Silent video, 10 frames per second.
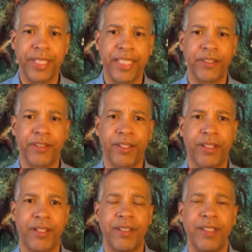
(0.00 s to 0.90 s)
nature at
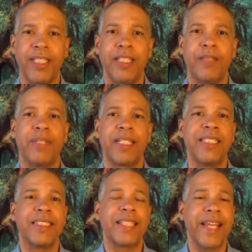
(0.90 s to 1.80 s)
all,
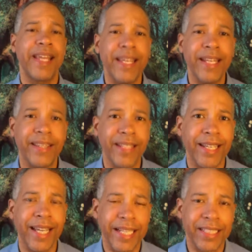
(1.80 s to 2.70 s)
because
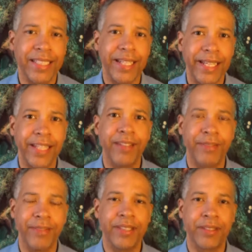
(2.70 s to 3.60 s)
anything actually in the
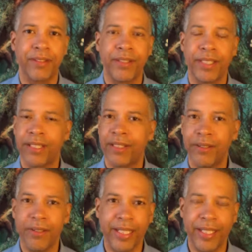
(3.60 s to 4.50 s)
physical,
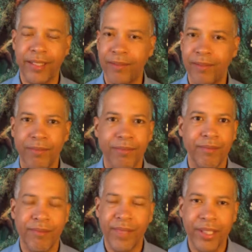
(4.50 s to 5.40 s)
including
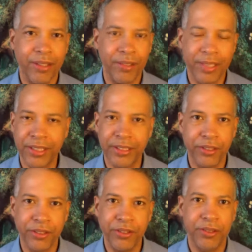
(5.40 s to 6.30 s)

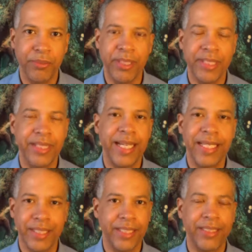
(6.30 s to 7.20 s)
issues with the
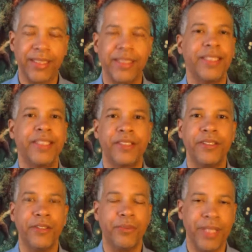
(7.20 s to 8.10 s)
digestion,
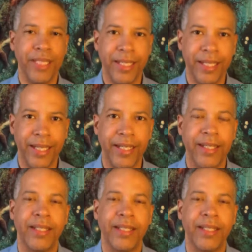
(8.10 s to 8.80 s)
issues with the gut,